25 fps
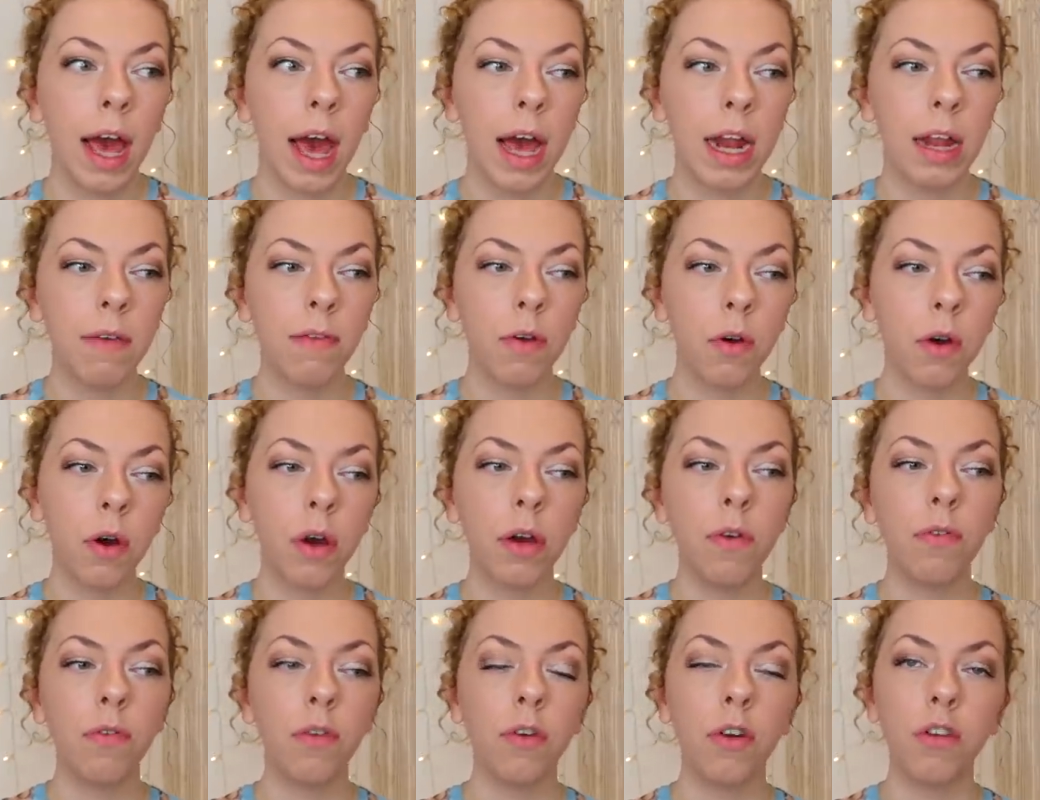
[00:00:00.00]
And if you're
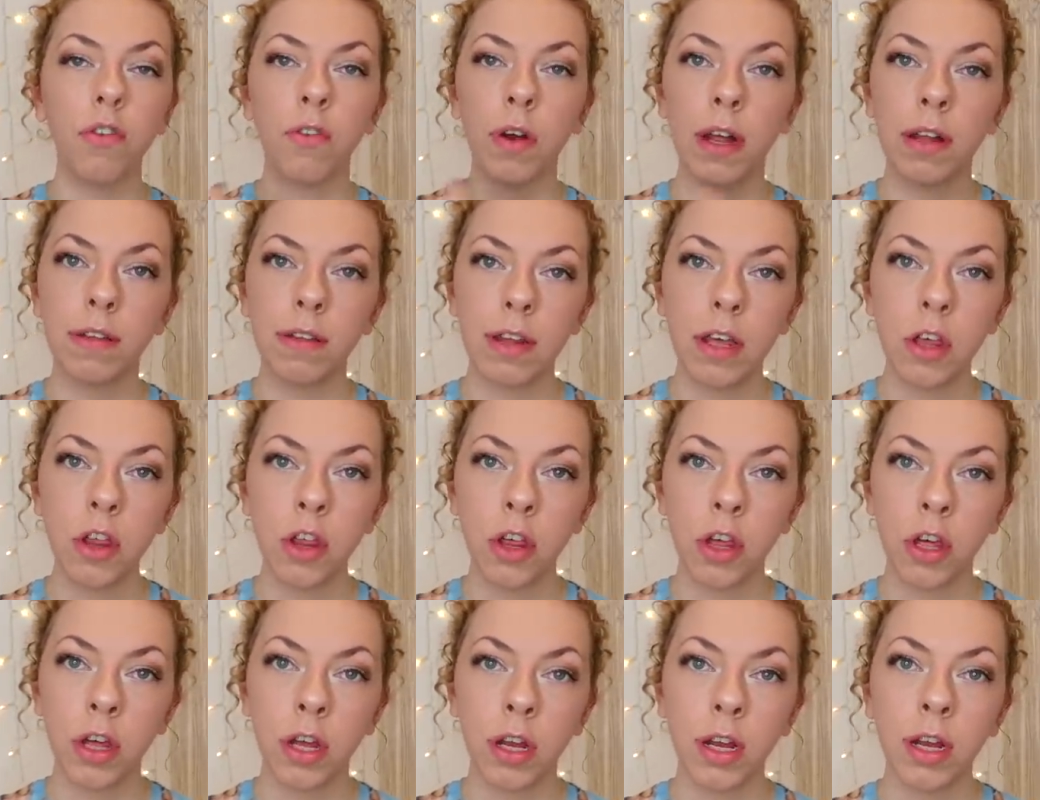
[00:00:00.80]
going through a
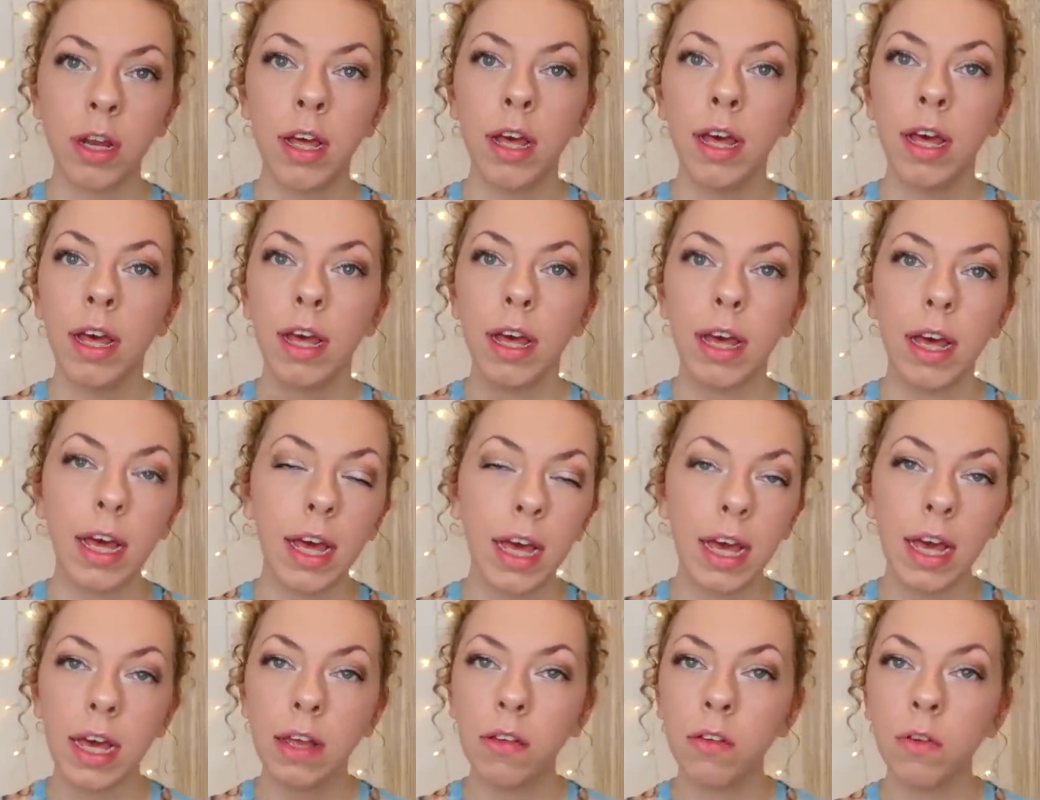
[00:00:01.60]
transition,
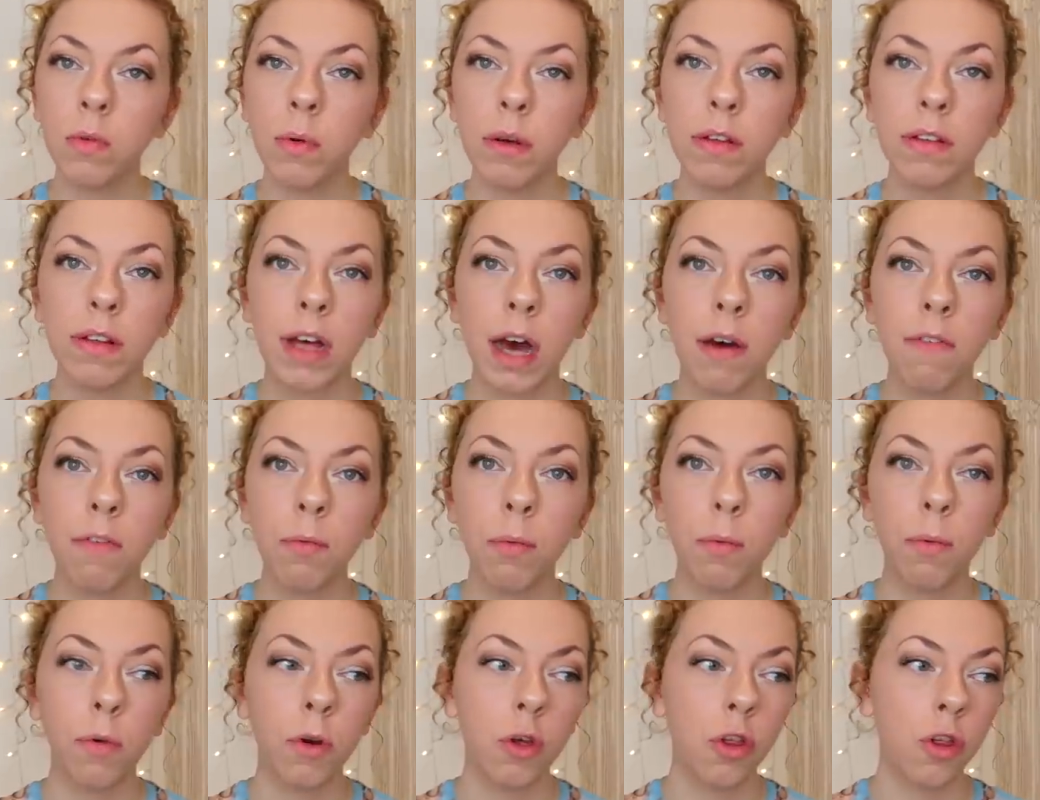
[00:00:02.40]
it isn't always
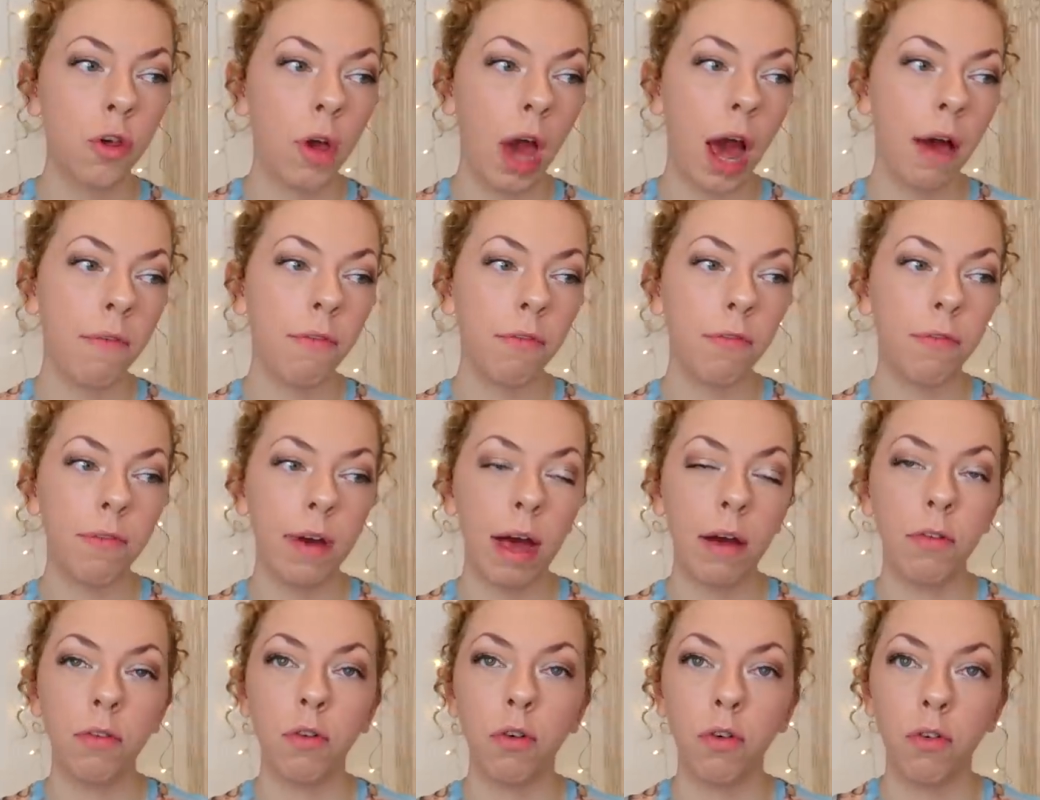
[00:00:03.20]
comfortable because you haven't
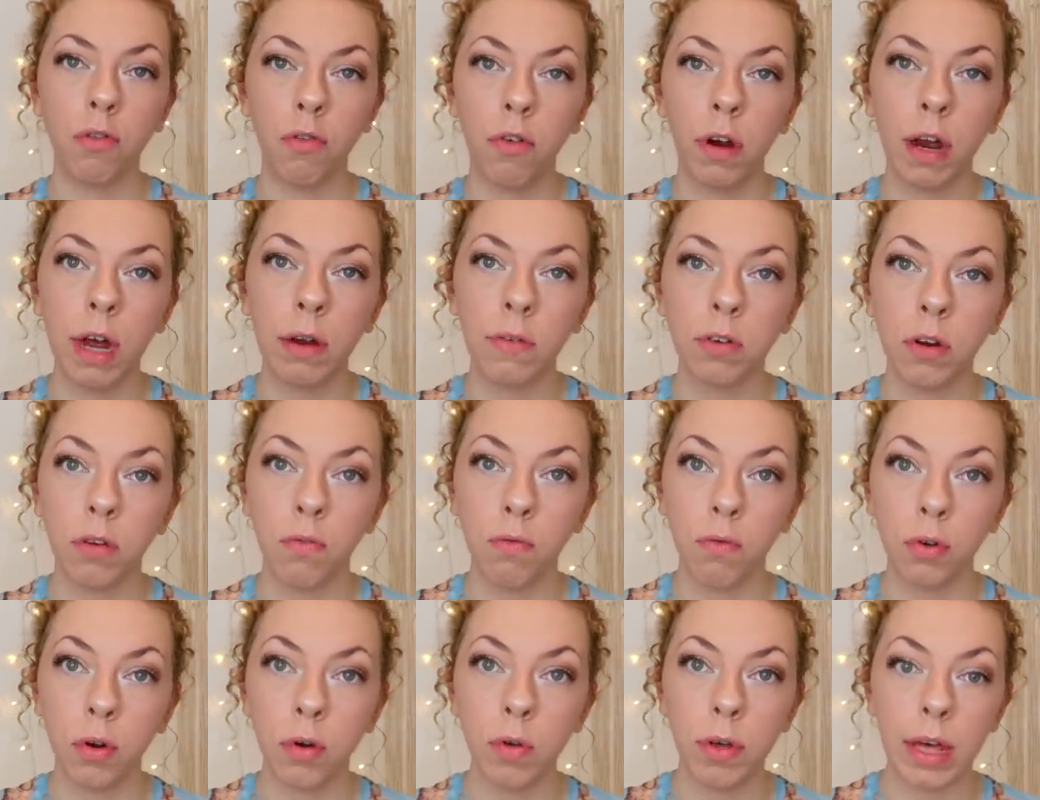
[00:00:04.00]
found your
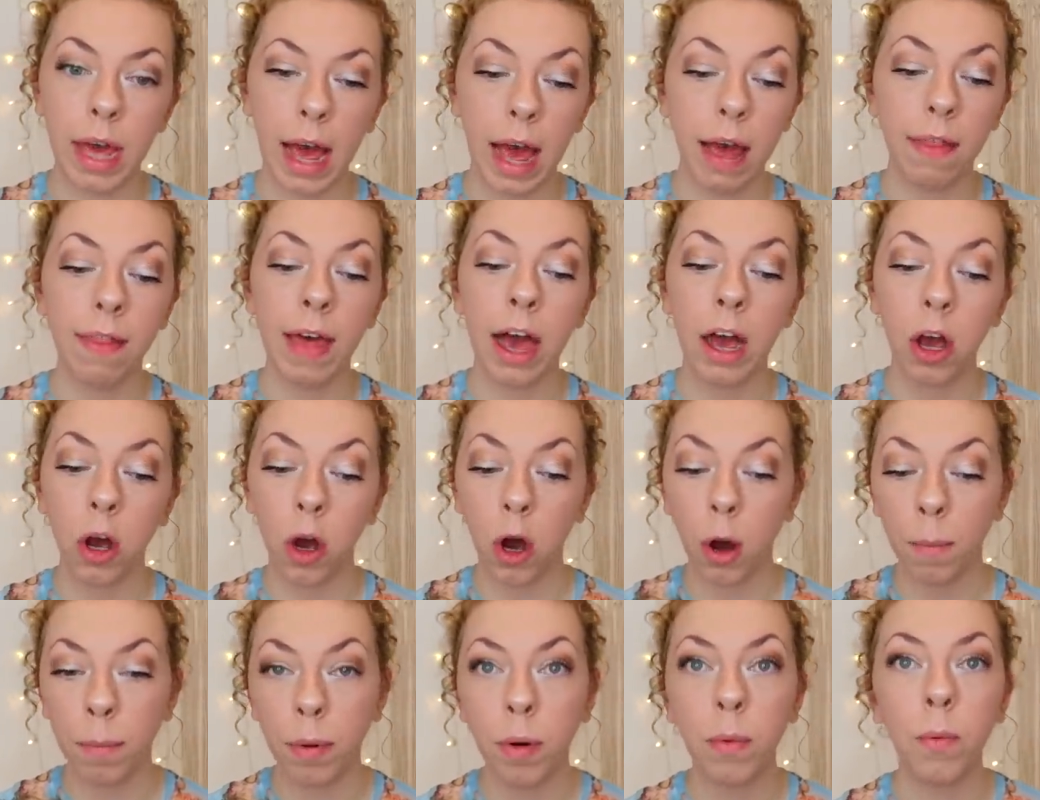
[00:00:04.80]
grounded root yet. That
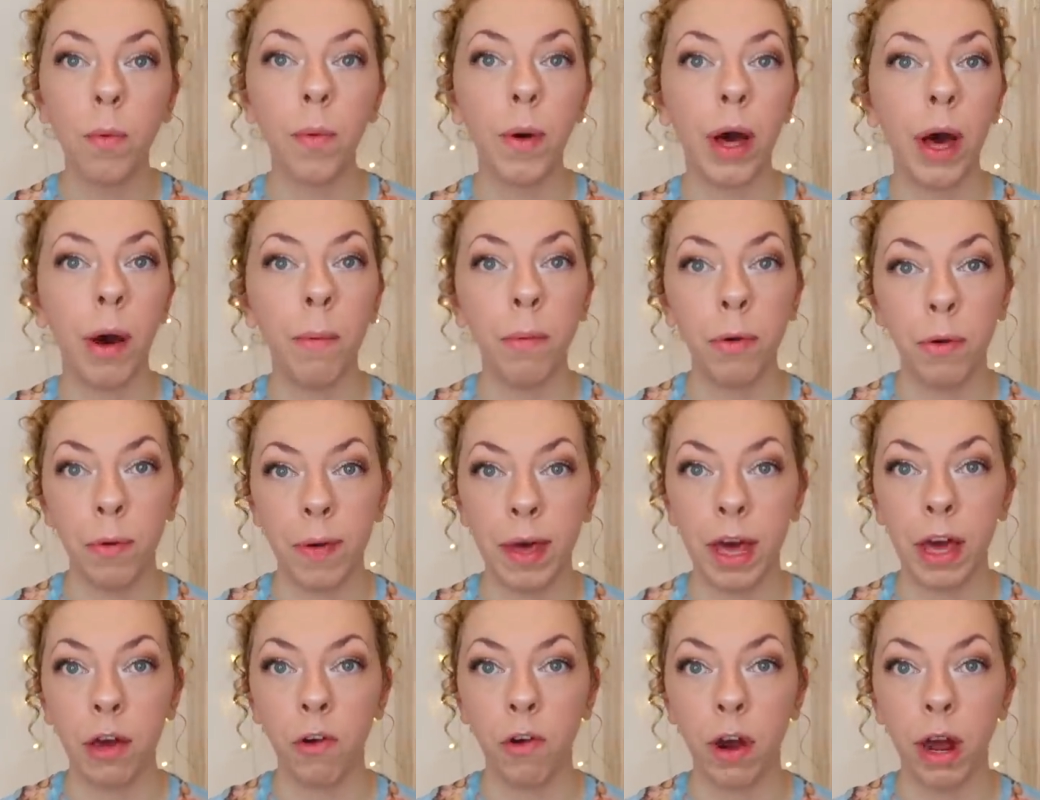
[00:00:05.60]
copper will help you
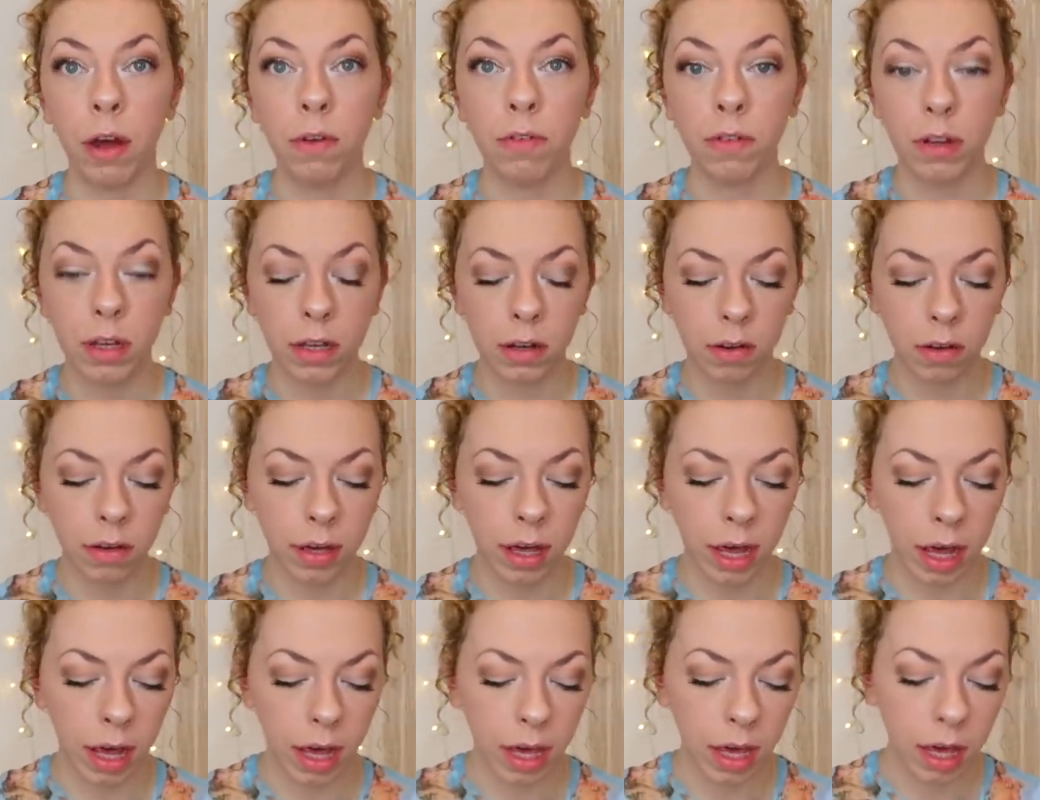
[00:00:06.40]
get grounded,
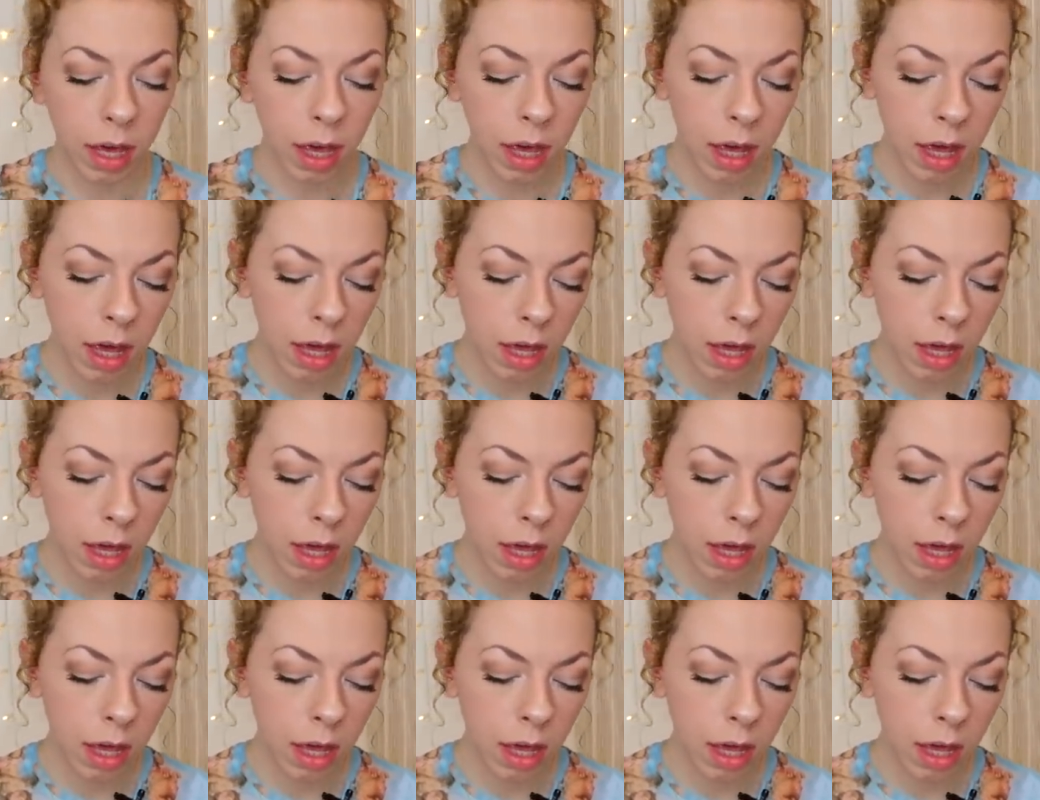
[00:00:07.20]
okay?